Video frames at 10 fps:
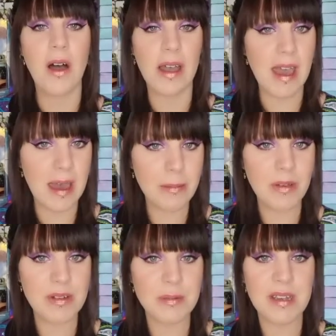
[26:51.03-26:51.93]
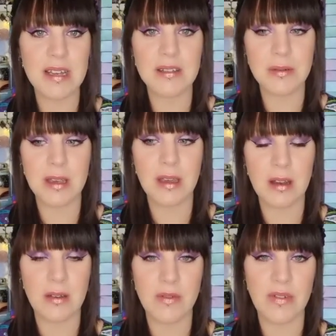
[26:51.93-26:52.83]
I am going to be doing
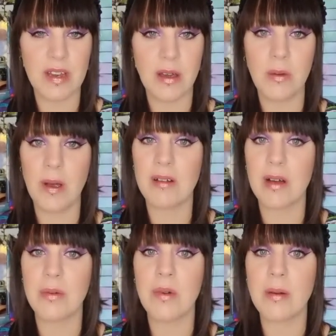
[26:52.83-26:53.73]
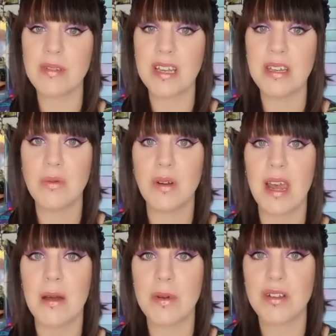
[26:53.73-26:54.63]
another video where I will update you on
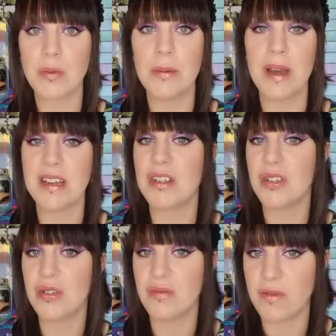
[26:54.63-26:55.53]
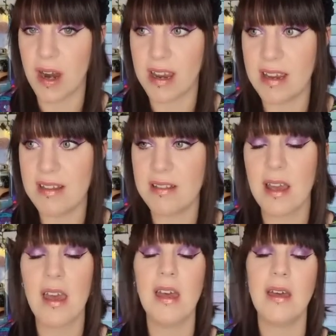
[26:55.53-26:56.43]
how much we managed to raise,
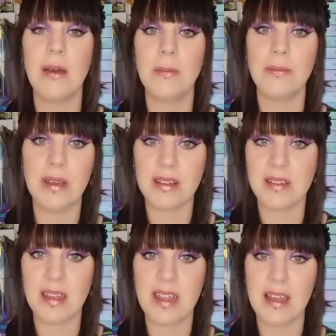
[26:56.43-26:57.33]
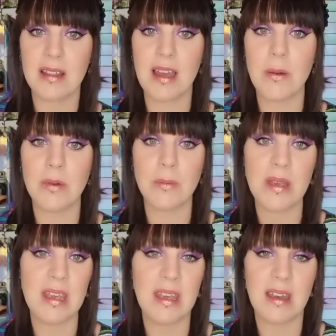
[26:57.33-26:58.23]
because I think that would
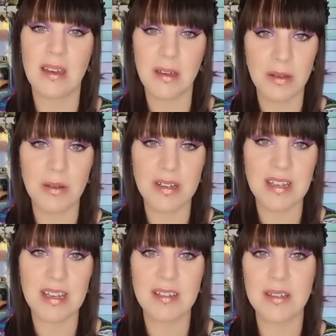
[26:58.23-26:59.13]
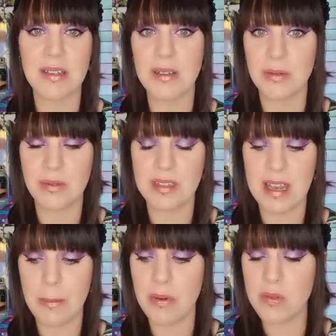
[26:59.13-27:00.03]
be a good idea so you can all
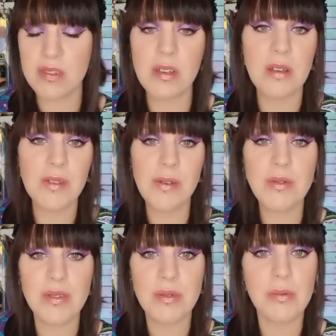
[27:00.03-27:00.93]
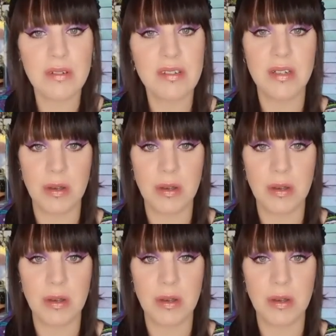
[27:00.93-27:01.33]
see. But also, if you do want to